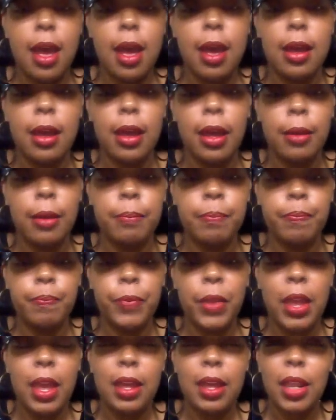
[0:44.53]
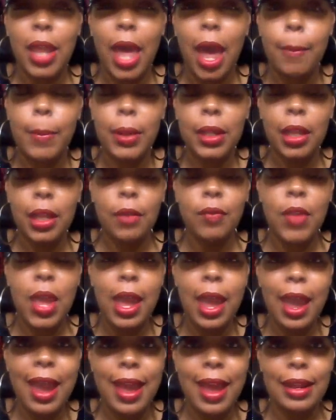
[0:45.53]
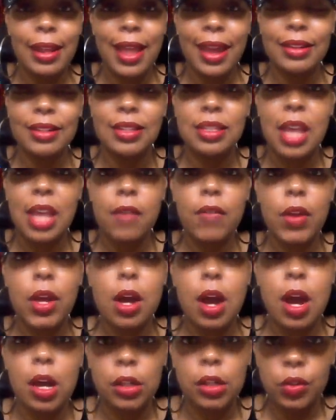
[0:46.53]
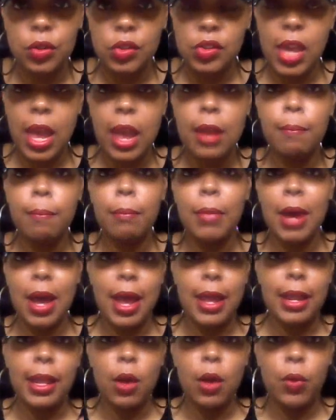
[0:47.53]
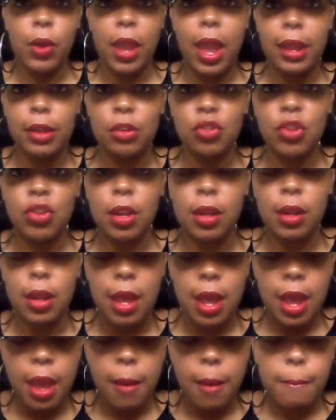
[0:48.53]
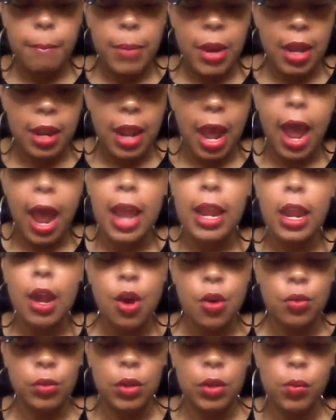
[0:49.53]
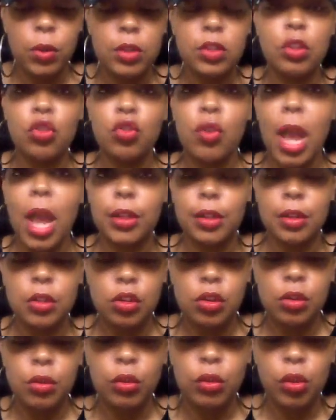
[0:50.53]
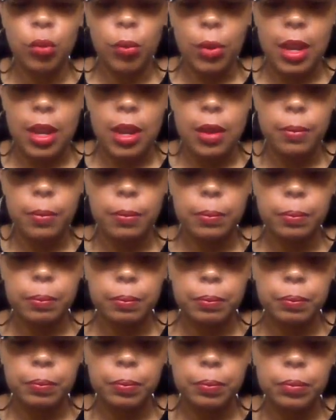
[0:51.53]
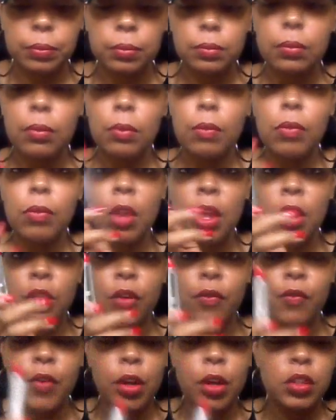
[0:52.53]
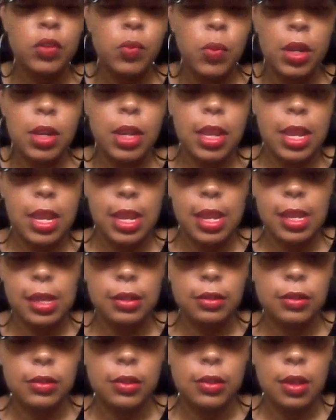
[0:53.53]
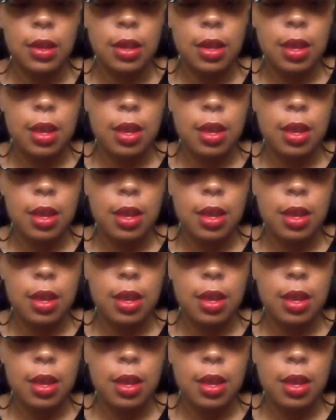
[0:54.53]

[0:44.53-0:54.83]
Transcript: Um, I believe they had like seven colors at my location, but I only was attracted to three. The first one is